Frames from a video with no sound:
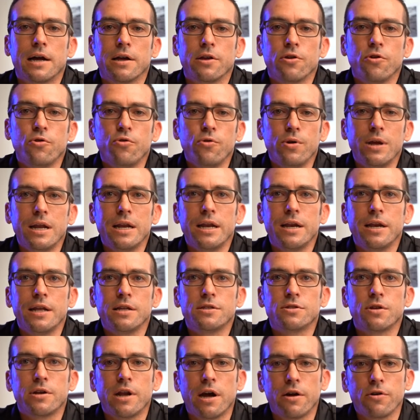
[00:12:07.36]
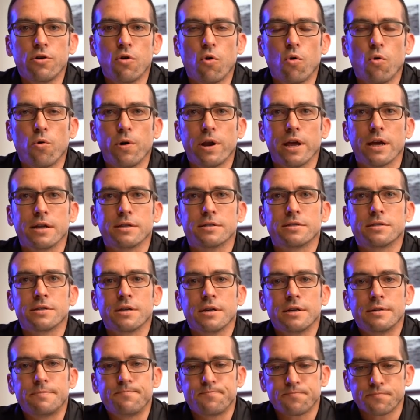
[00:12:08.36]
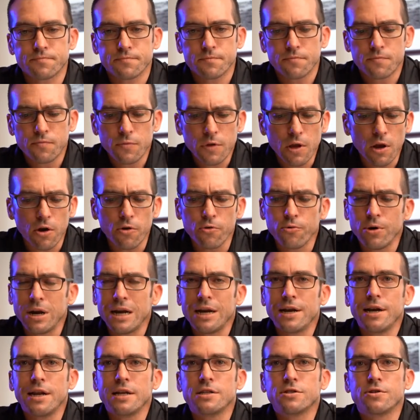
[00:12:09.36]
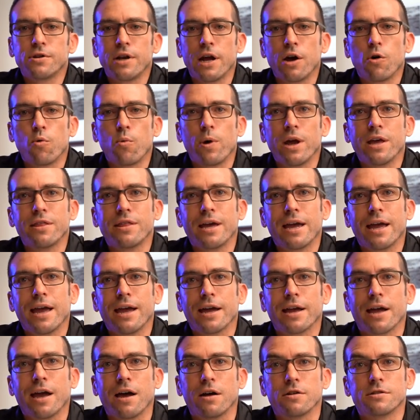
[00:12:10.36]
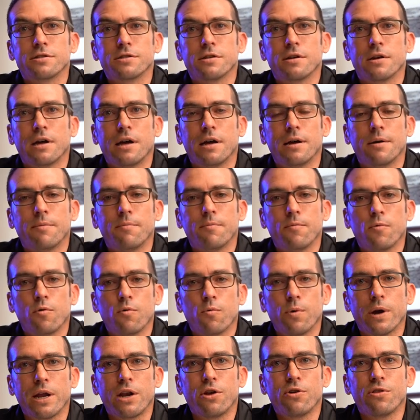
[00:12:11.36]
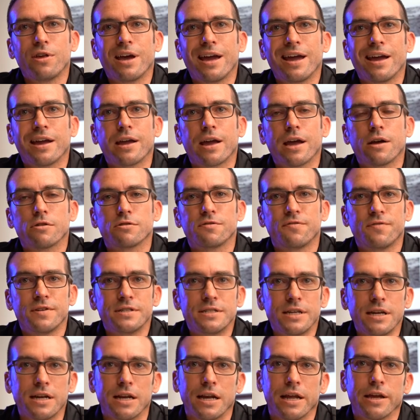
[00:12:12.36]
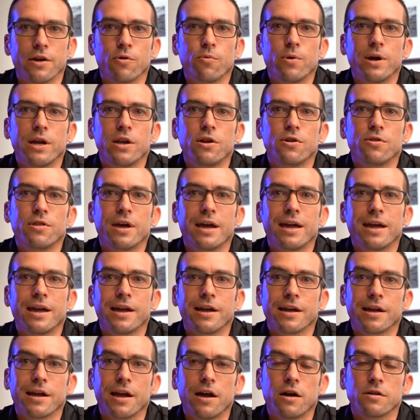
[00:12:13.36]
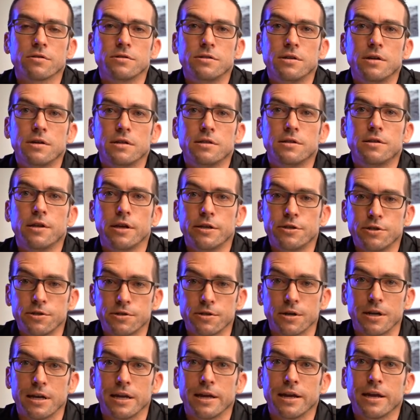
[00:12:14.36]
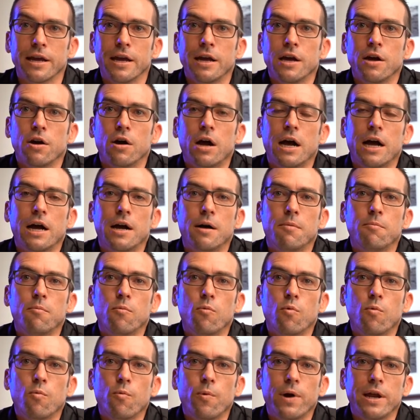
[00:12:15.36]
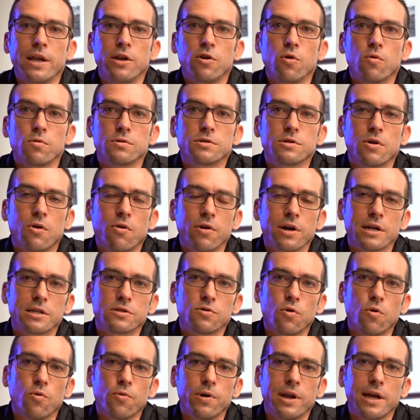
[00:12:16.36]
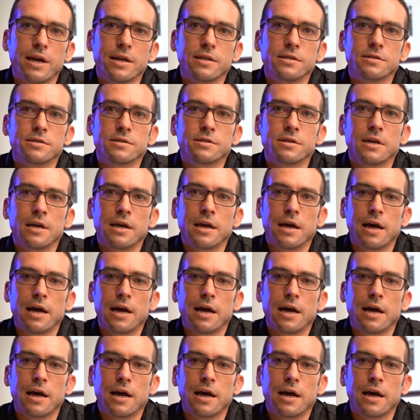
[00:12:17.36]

You really need to know your audience. Really need to know where they hang out. Where do they hang out physically? Where do they hang out digitally? When your target audience